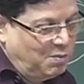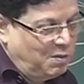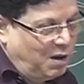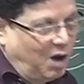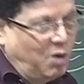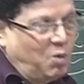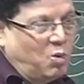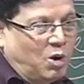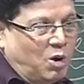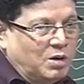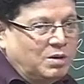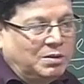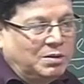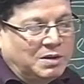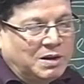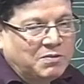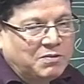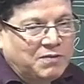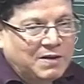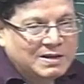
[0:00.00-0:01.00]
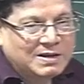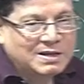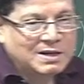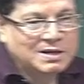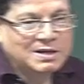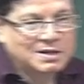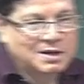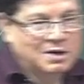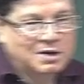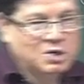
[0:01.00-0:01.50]
now on the
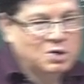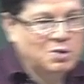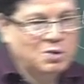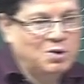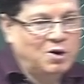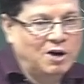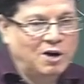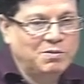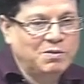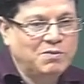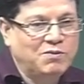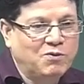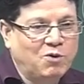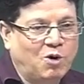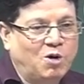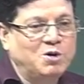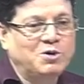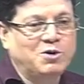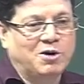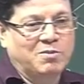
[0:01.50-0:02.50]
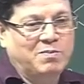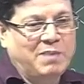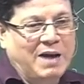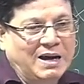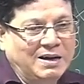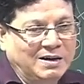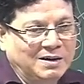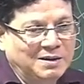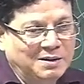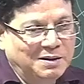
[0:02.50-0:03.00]
faces should not be front or back.